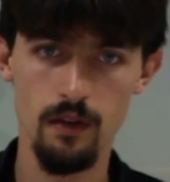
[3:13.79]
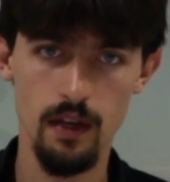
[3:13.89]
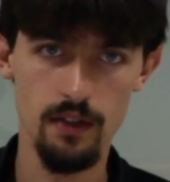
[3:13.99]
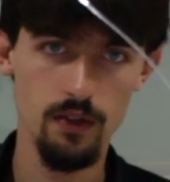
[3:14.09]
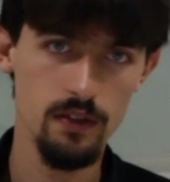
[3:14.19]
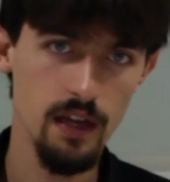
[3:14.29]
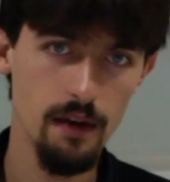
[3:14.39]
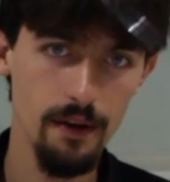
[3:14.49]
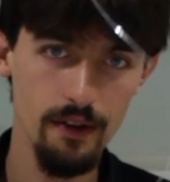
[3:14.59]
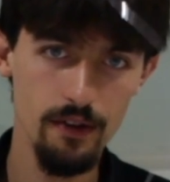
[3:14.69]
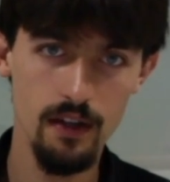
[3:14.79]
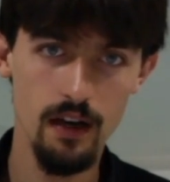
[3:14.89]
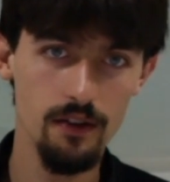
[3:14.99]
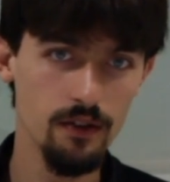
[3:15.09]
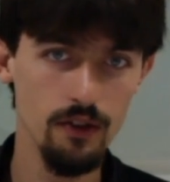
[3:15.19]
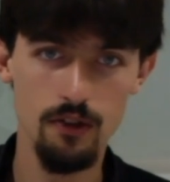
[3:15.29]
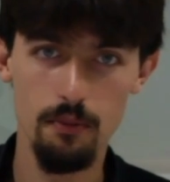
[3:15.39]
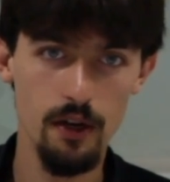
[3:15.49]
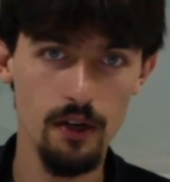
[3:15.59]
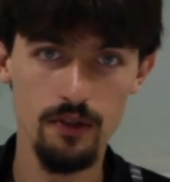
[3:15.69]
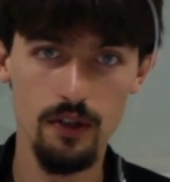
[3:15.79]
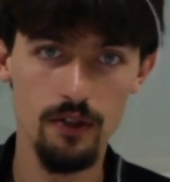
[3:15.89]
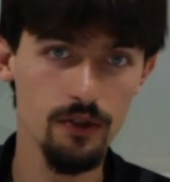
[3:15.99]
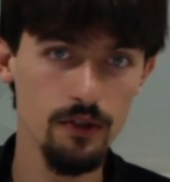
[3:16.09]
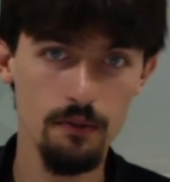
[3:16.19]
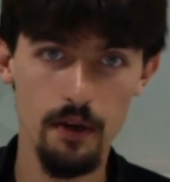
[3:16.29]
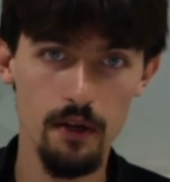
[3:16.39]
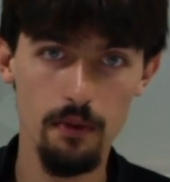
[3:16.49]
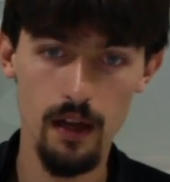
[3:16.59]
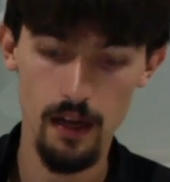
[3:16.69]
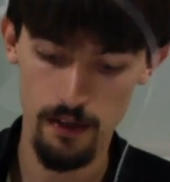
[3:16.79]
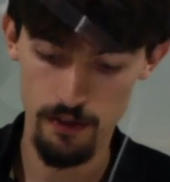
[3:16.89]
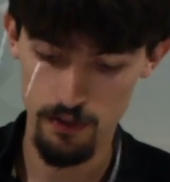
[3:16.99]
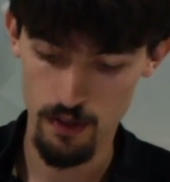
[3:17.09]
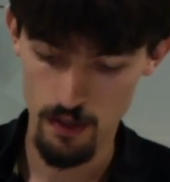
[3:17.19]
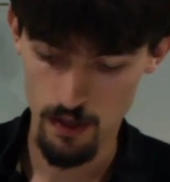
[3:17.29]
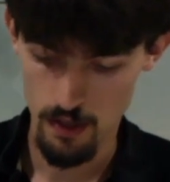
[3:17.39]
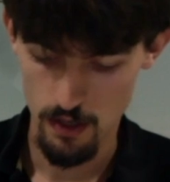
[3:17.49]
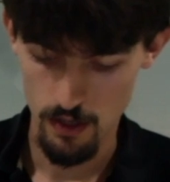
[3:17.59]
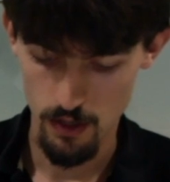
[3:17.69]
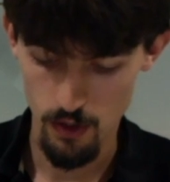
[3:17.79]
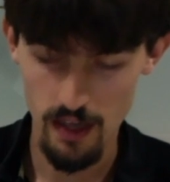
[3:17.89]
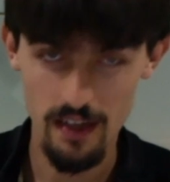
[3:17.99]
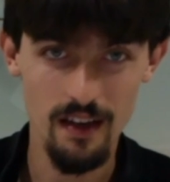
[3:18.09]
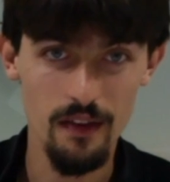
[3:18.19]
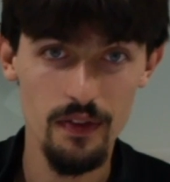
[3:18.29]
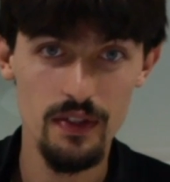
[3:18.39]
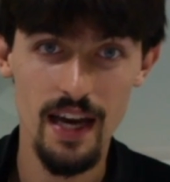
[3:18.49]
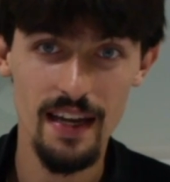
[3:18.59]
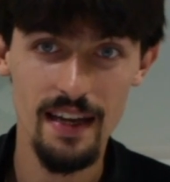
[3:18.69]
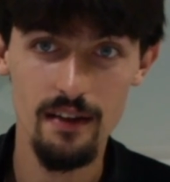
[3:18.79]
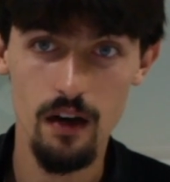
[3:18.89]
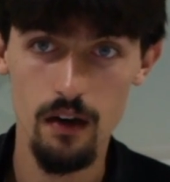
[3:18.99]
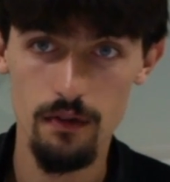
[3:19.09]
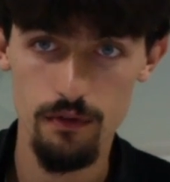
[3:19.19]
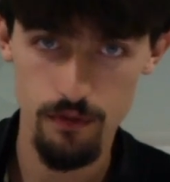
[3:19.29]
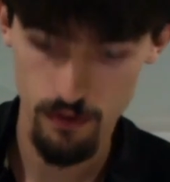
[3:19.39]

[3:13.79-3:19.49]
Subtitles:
Okay, so I tied my uni knot. You can use a pair of scissors, a pair of pliers. Go ahead and cut the tag end off